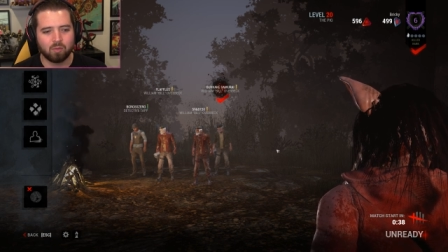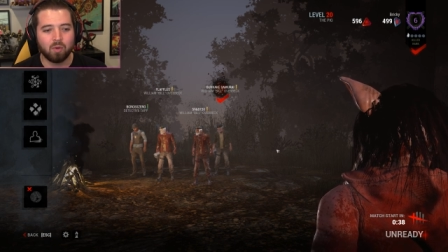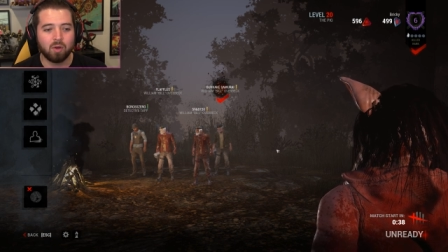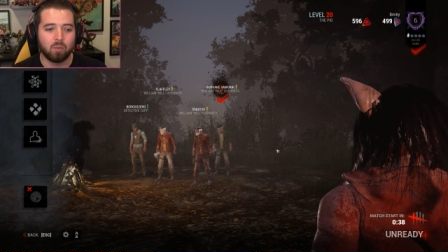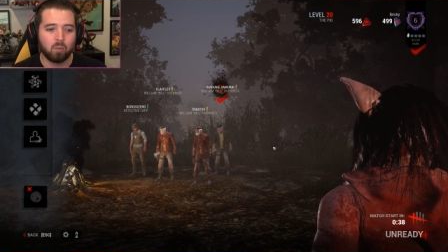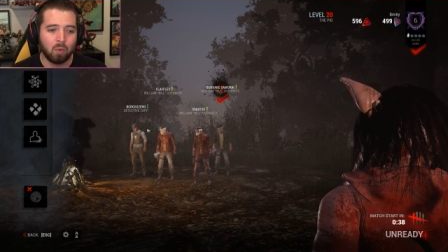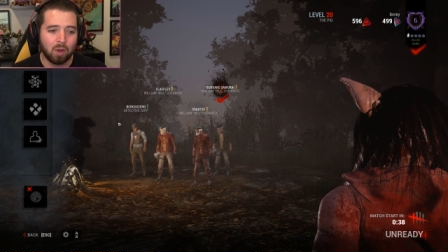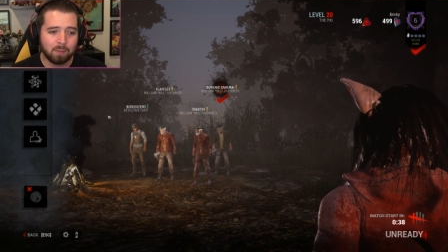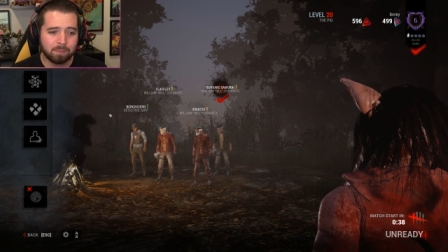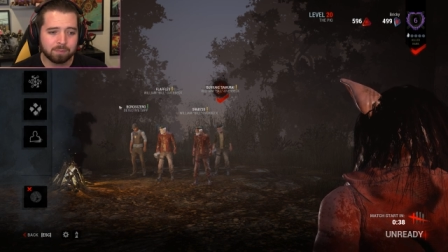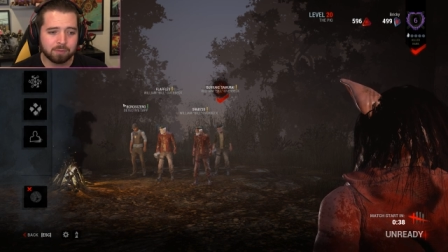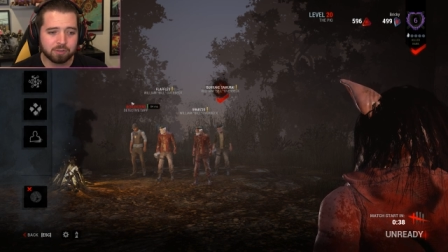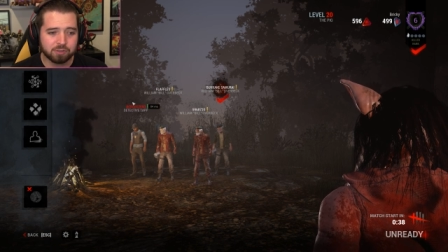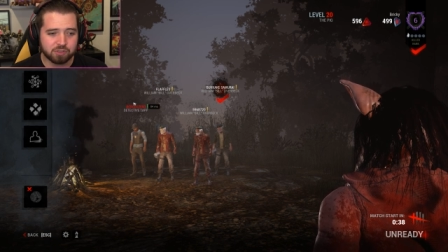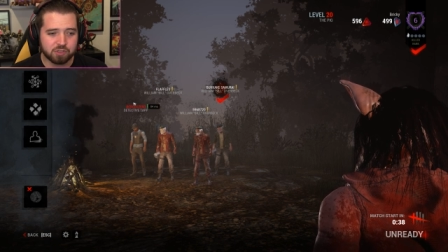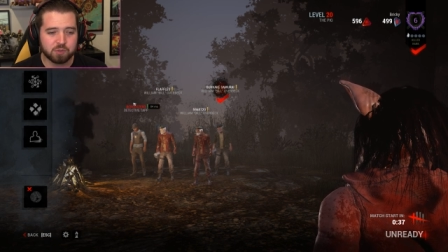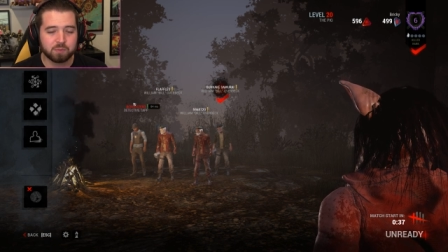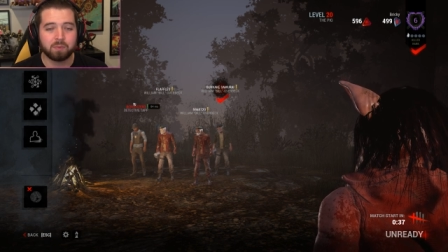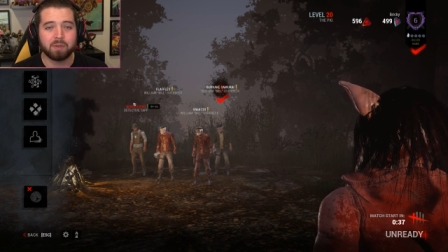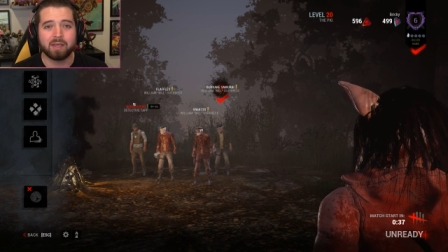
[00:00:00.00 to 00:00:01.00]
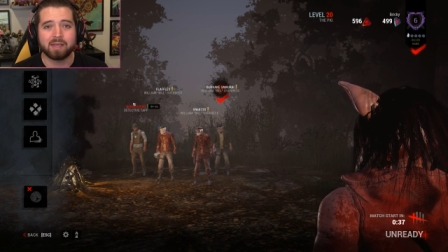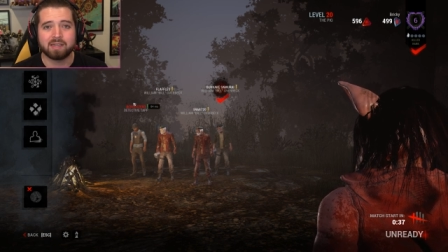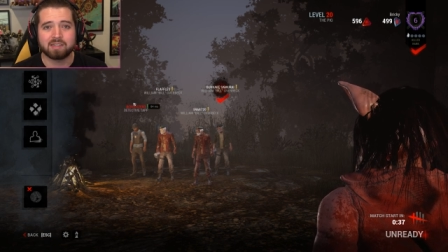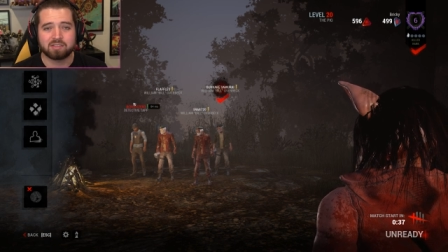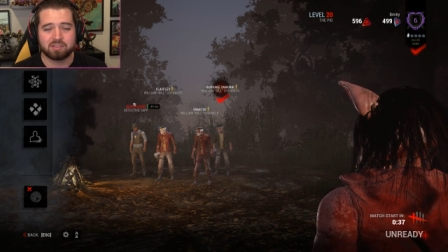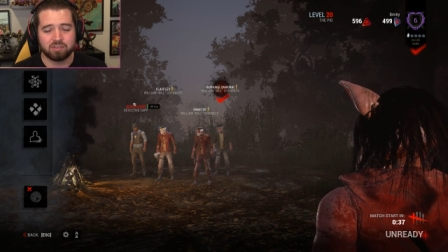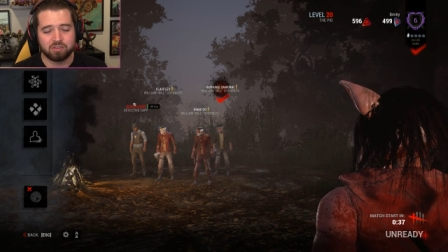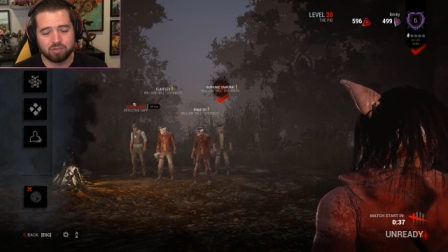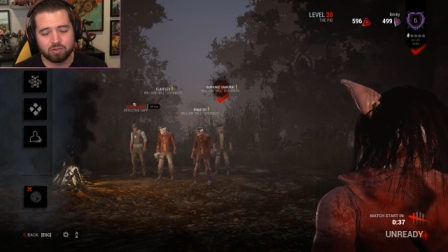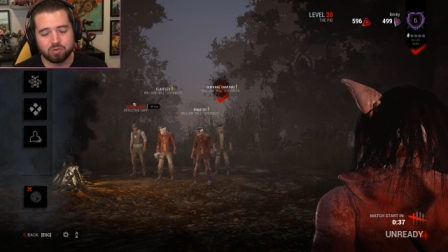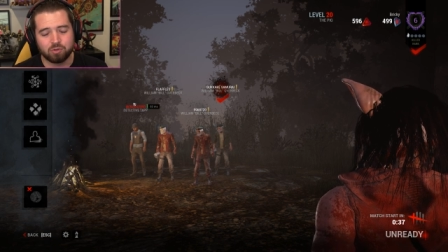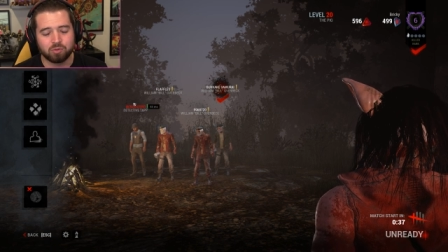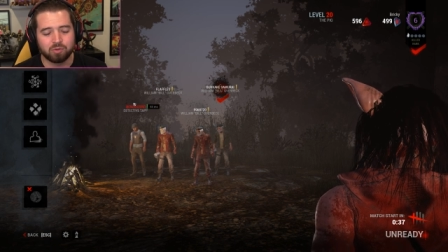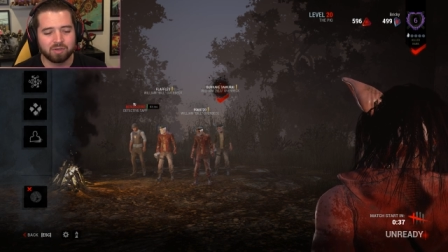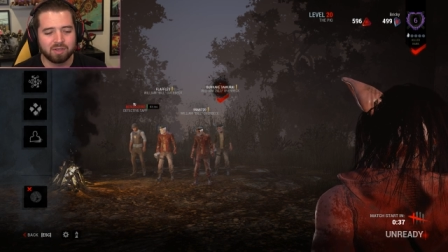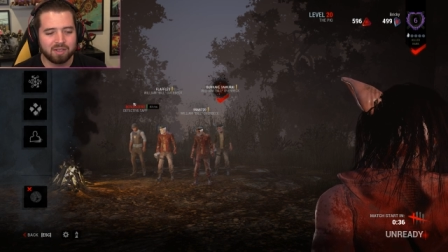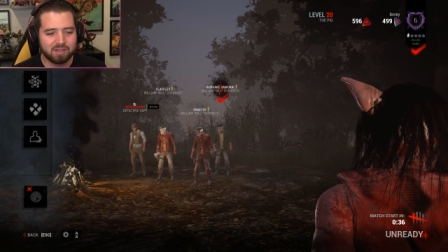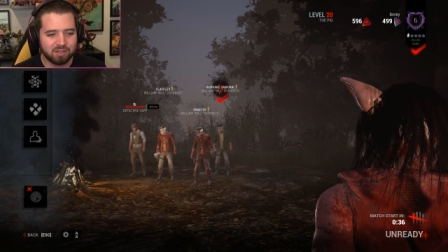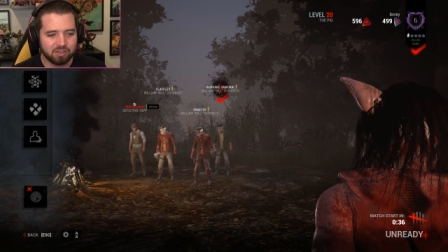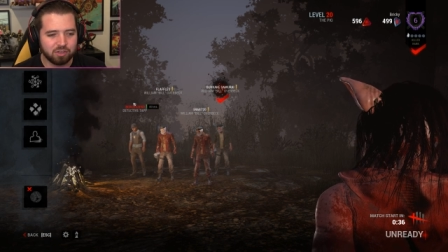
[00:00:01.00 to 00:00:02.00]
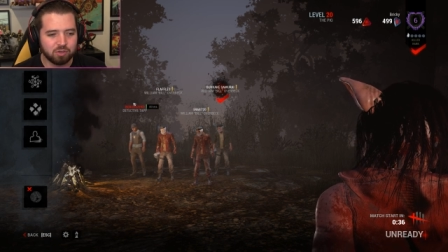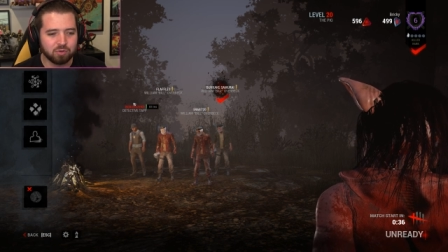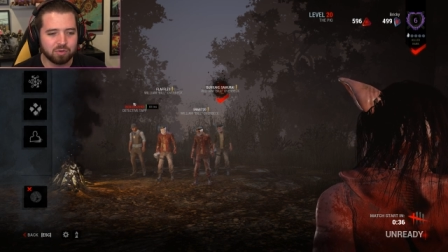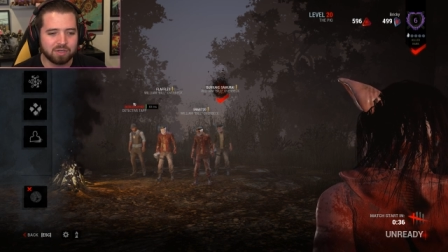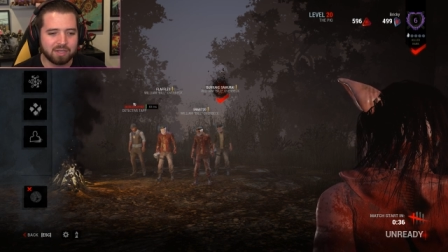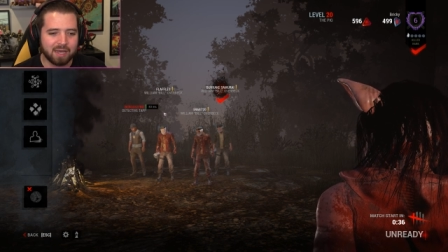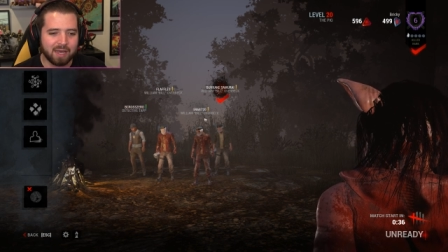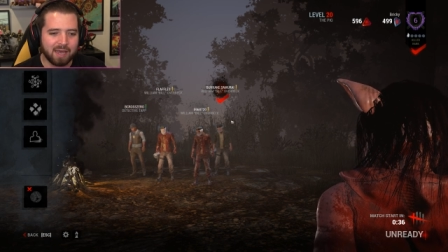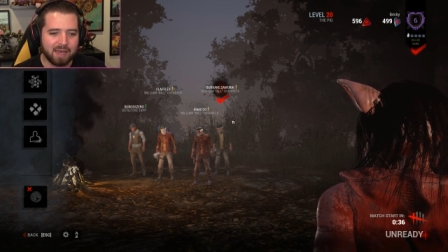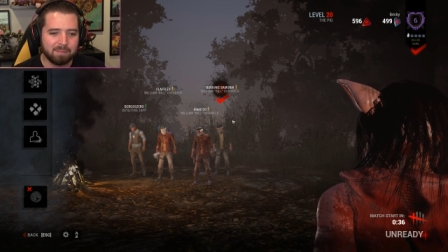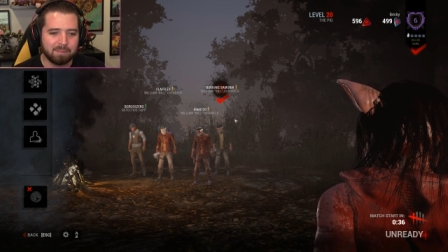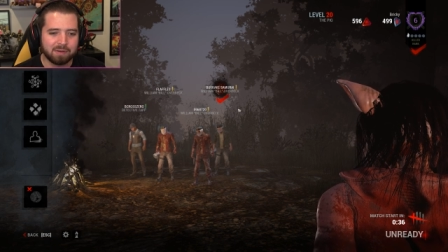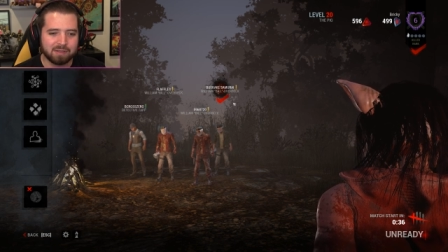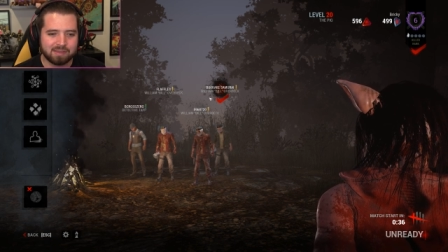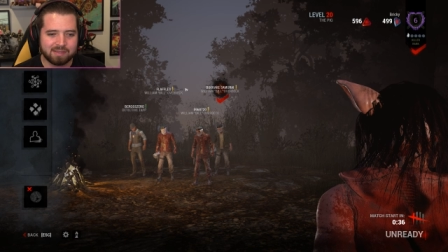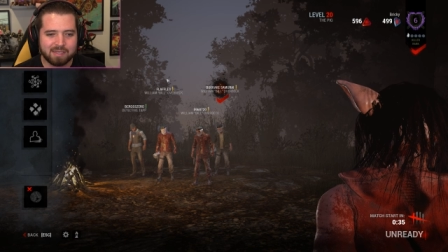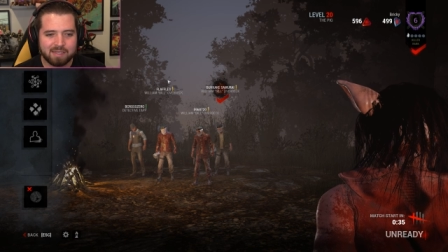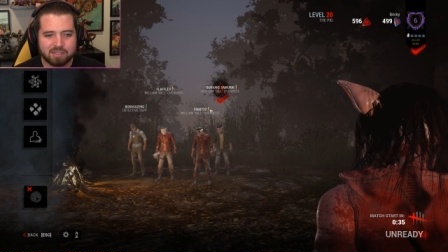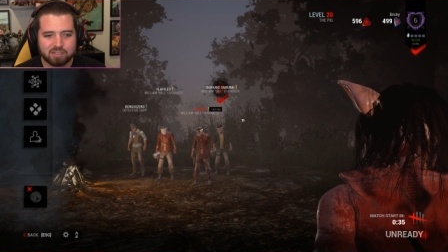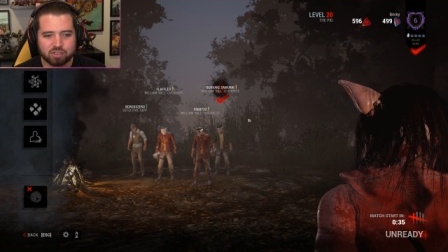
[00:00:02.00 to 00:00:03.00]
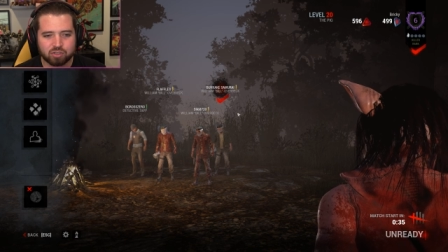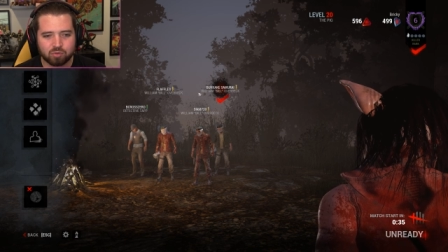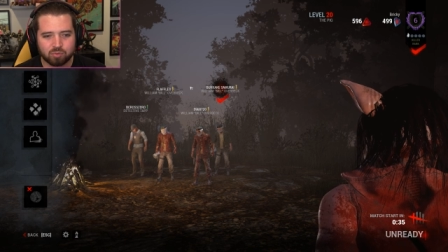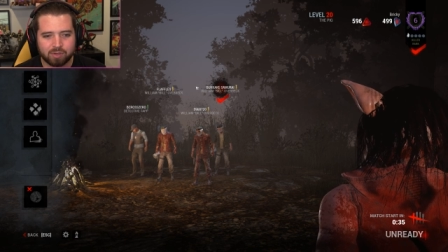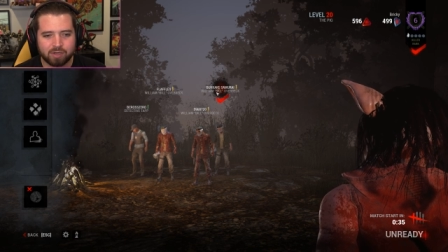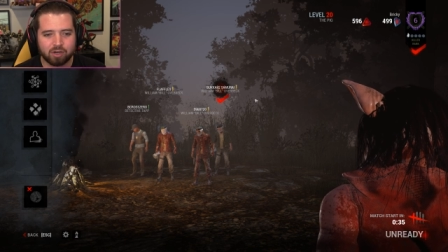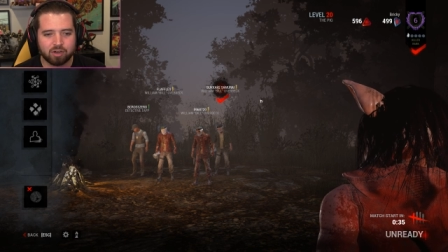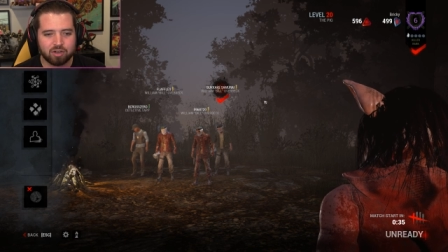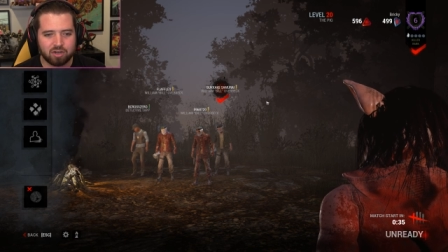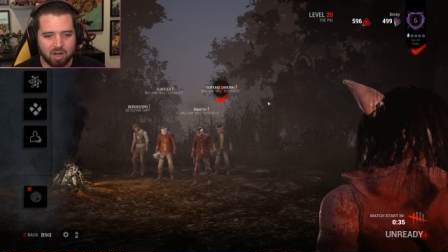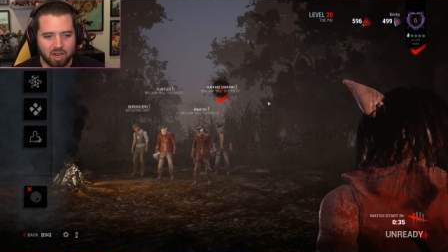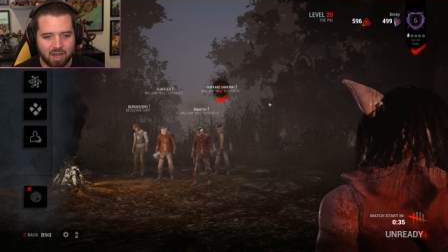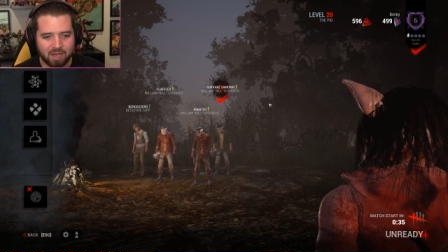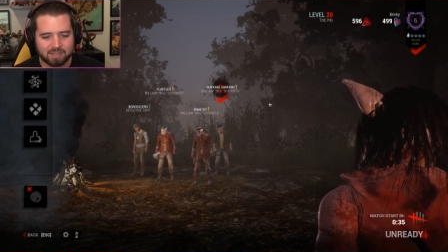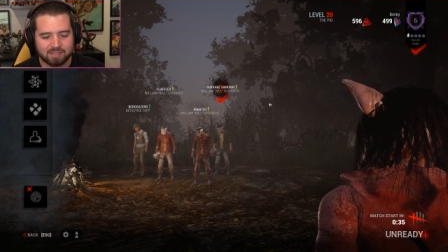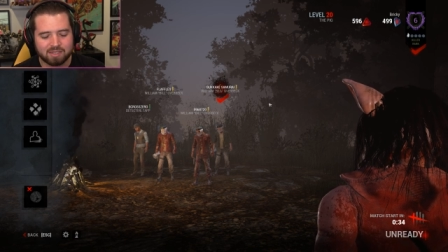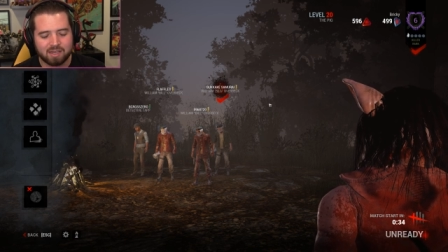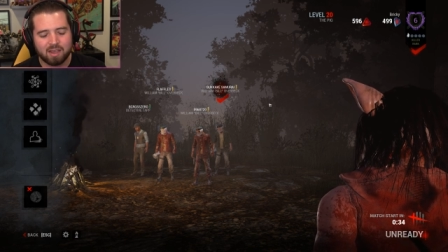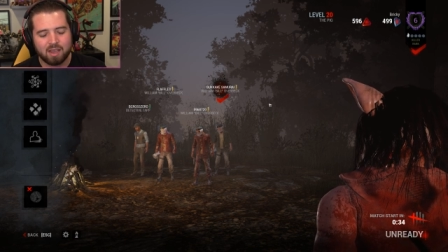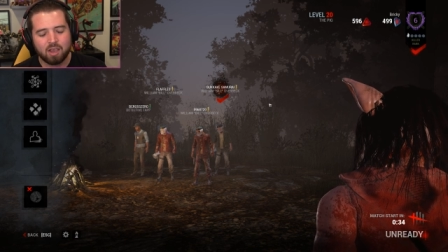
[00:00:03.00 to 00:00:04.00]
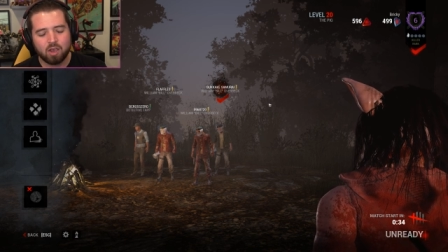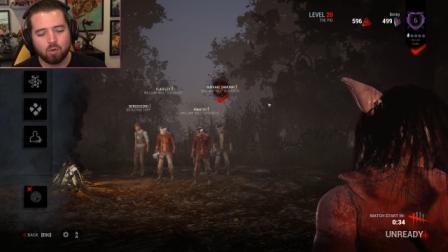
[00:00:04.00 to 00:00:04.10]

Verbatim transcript: well, one person's playing as the new the new guy, but these three are not,